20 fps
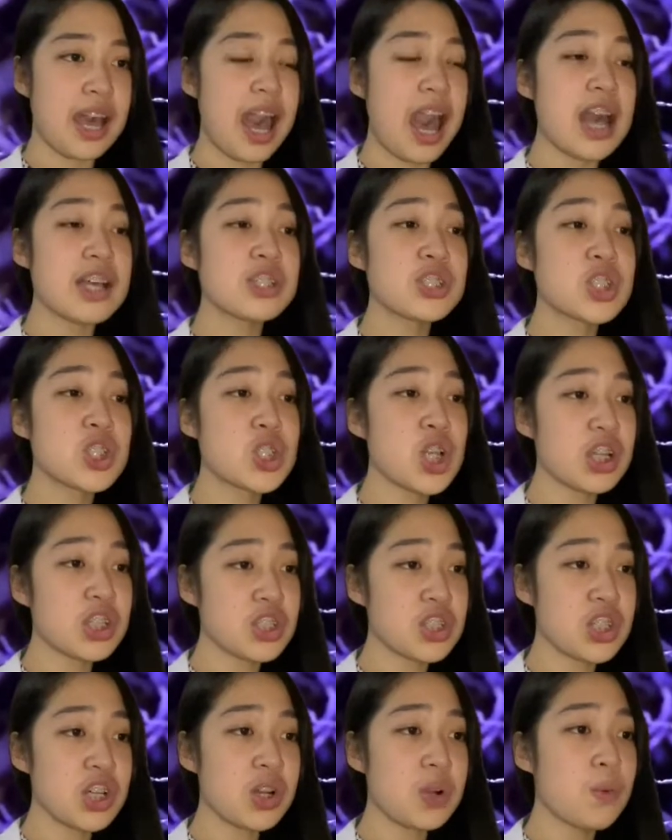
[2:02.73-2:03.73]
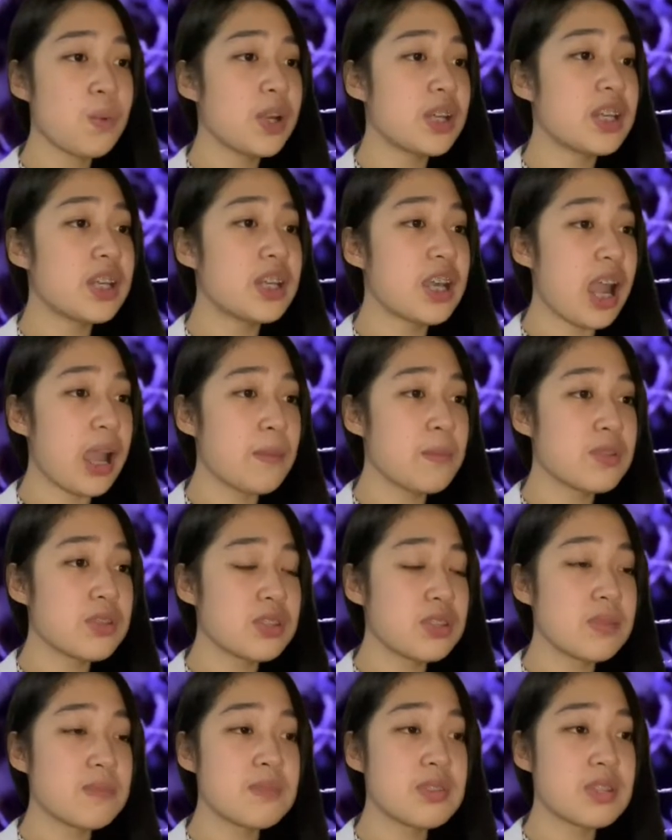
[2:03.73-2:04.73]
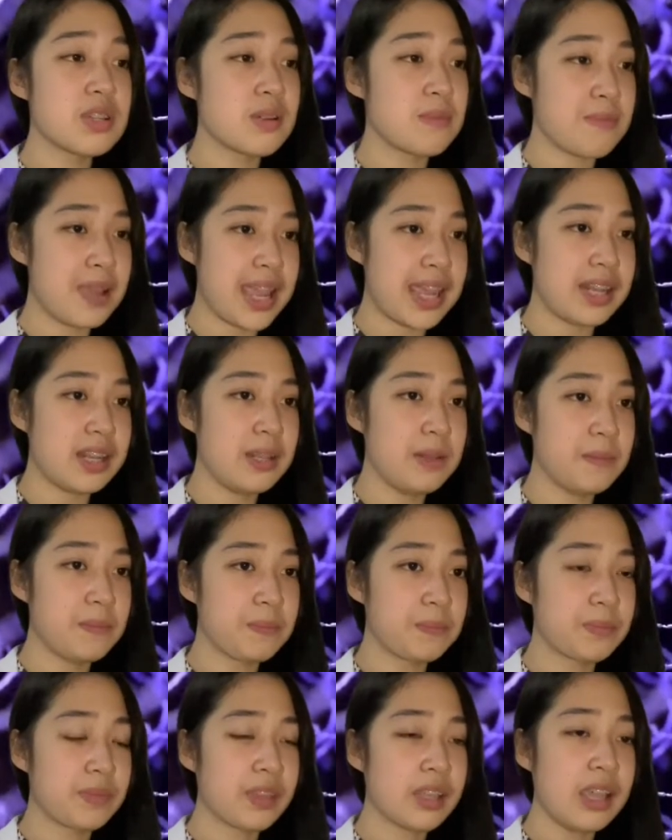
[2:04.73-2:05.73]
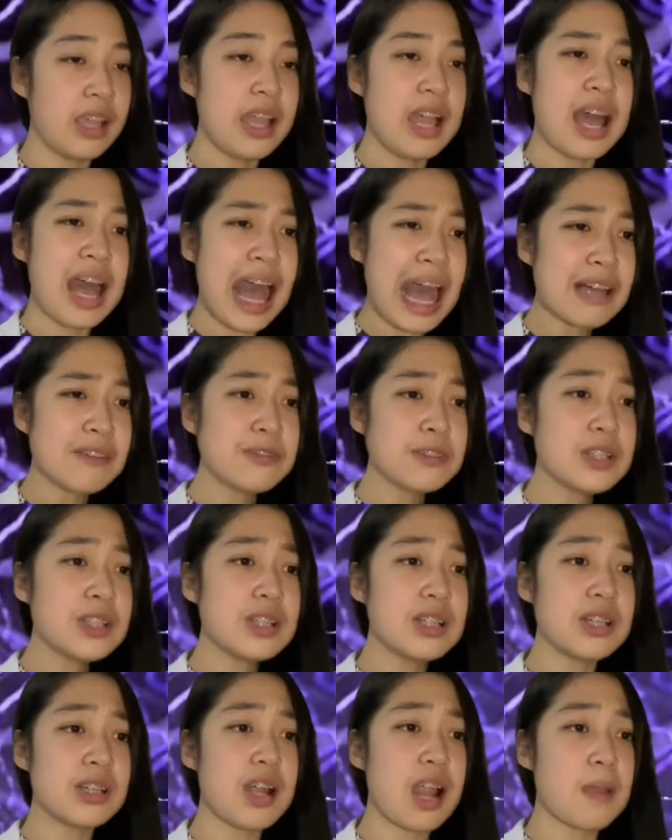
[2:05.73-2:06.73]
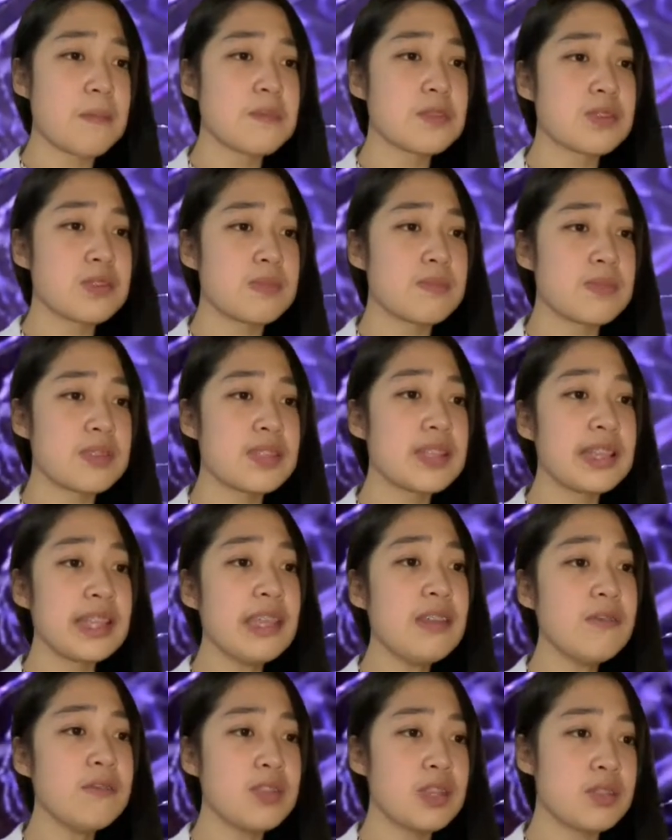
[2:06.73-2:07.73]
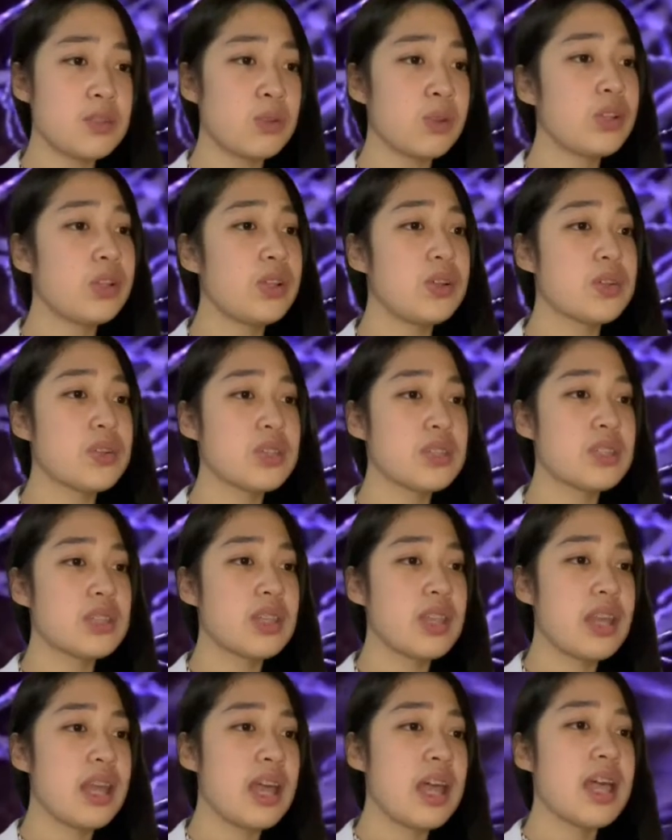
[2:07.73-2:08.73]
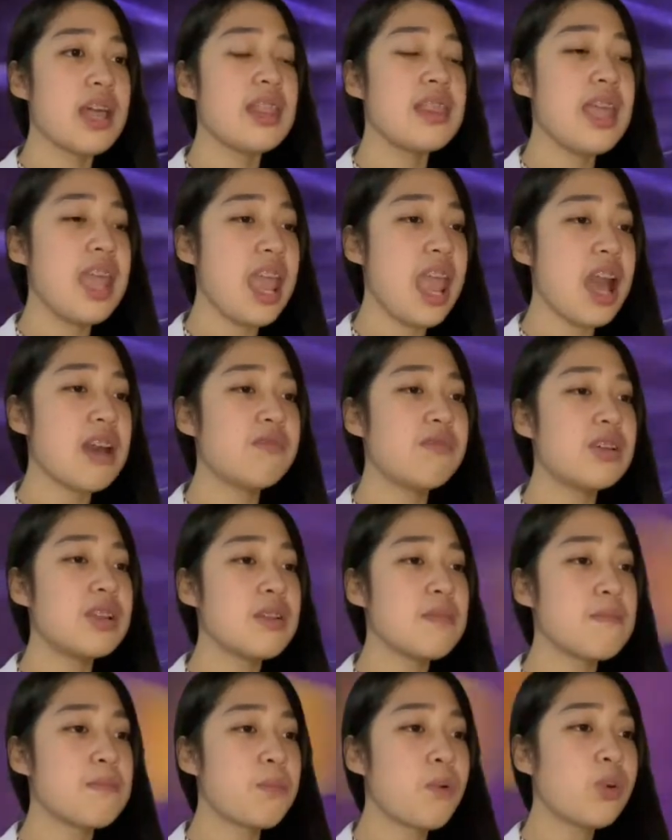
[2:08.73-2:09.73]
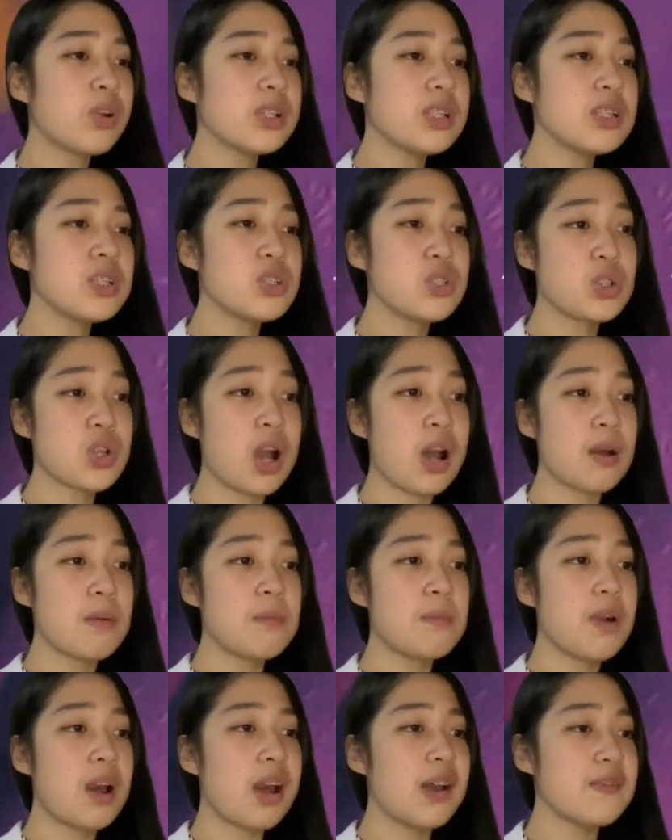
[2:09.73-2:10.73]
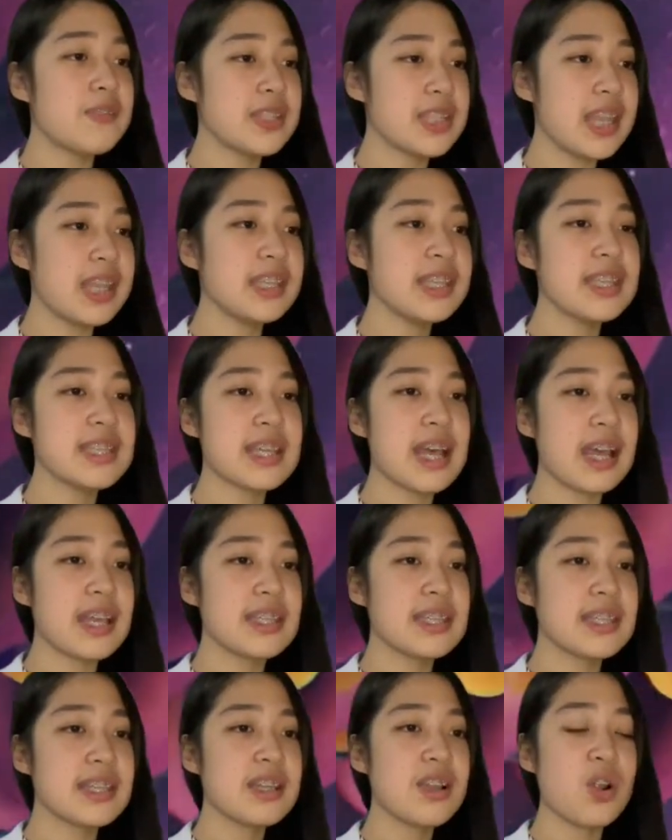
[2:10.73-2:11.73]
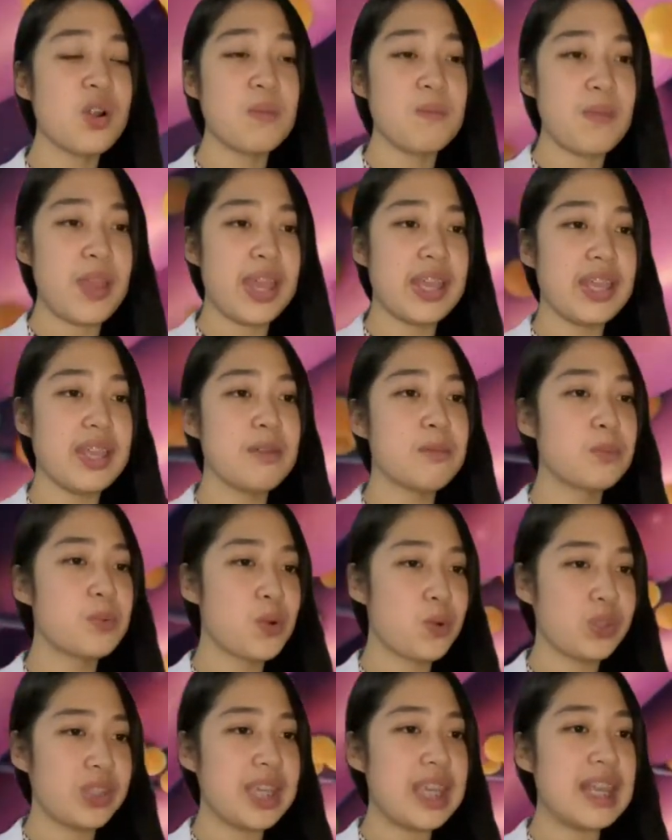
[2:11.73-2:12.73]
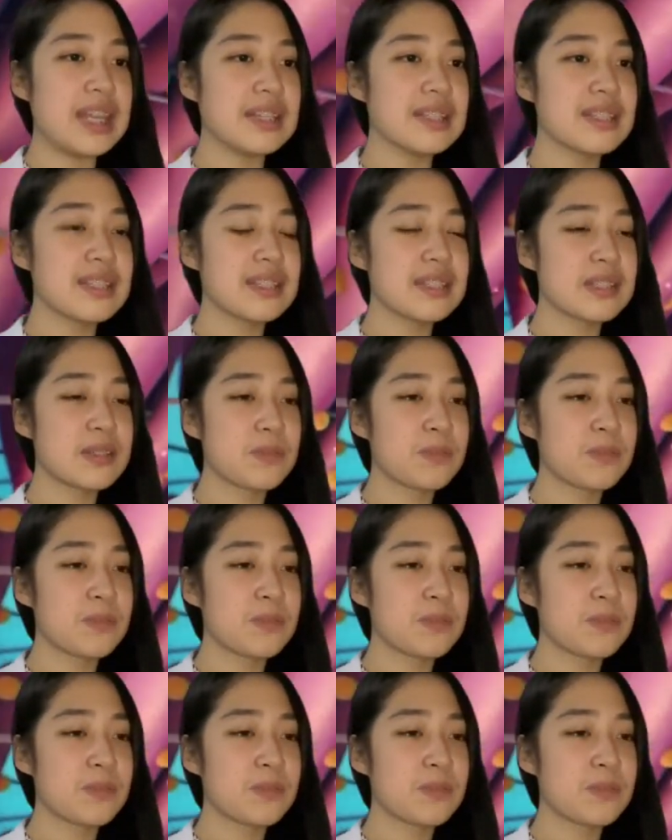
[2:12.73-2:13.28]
a structure where the ribosomes are made. After the ribosomes leave the nucleus, they have an important job of synthesizing or making proteins.